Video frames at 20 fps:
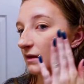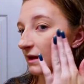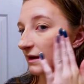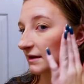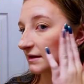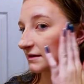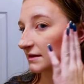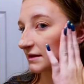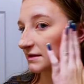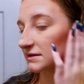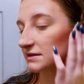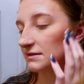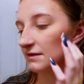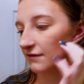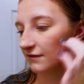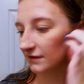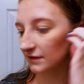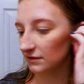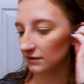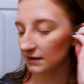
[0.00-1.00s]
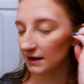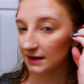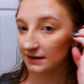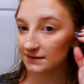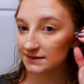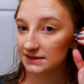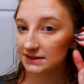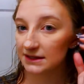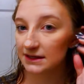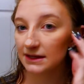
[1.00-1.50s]
And it does feel
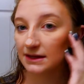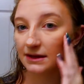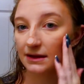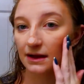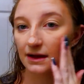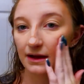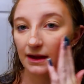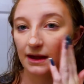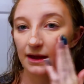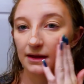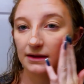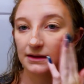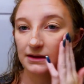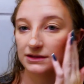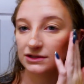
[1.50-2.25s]
kind of sticky again.